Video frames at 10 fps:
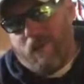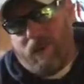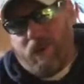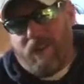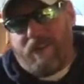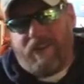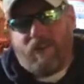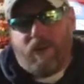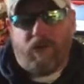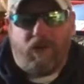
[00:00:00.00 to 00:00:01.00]
We do these
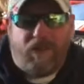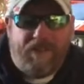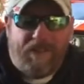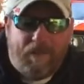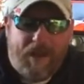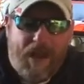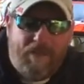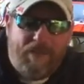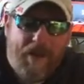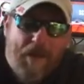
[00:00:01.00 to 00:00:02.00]
things a little early
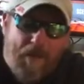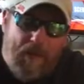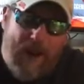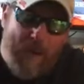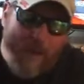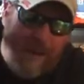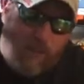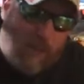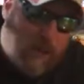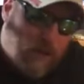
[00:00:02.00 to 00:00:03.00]
sometimes. But week
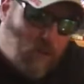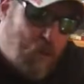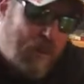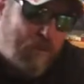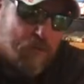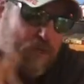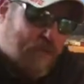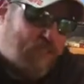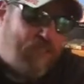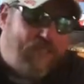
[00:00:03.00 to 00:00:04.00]

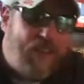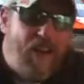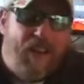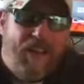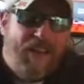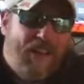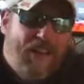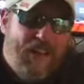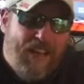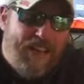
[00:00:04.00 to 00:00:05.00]
323, just
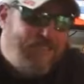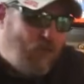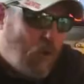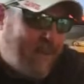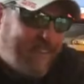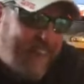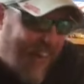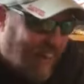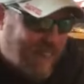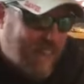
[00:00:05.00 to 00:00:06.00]
enjoy
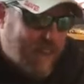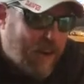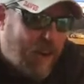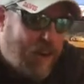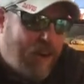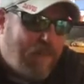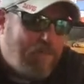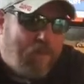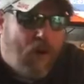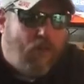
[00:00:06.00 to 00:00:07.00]
Italian
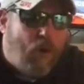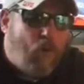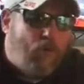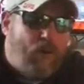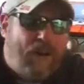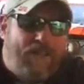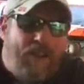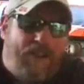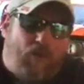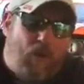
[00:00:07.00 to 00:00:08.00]
month over at
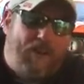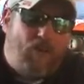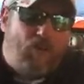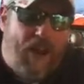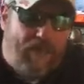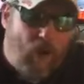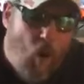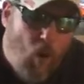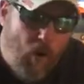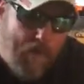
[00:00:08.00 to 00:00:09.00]
the 22 Shots of
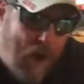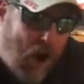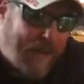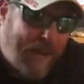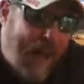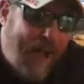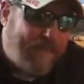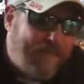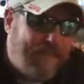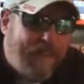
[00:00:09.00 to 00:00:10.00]
Horror podcast as